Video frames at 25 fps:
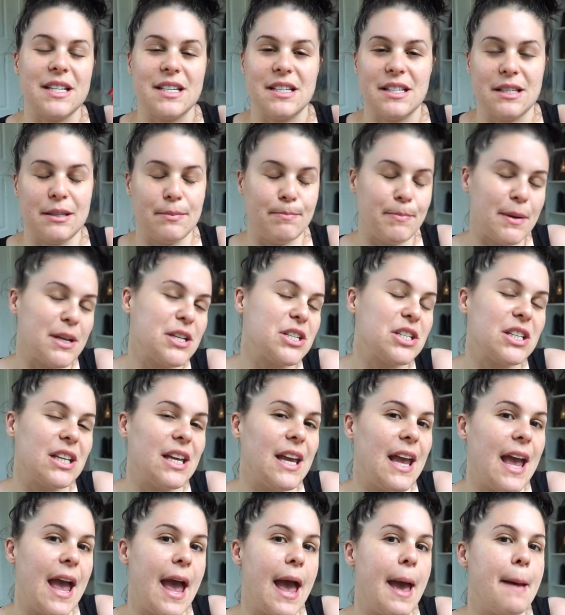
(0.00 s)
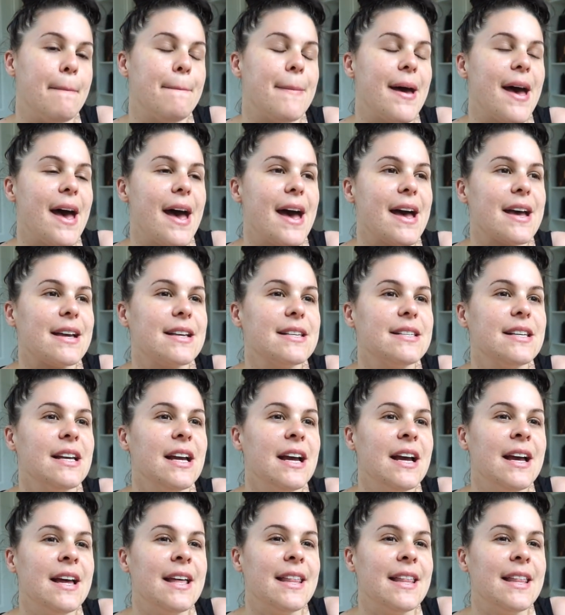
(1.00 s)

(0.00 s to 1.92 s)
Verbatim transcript: especially handbags,